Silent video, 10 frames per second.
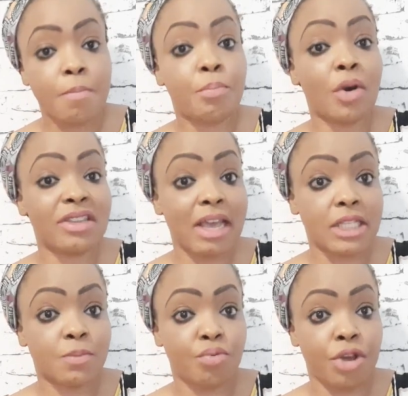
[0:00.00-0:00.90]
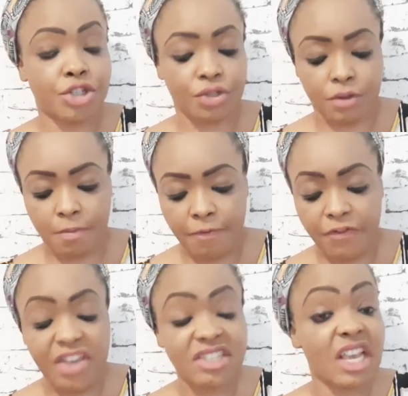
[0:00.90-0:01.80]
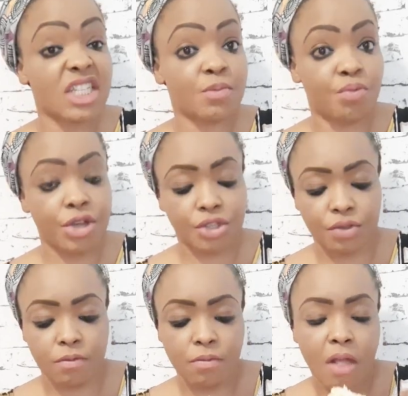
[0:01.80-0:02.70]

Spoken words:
body expression, face expression.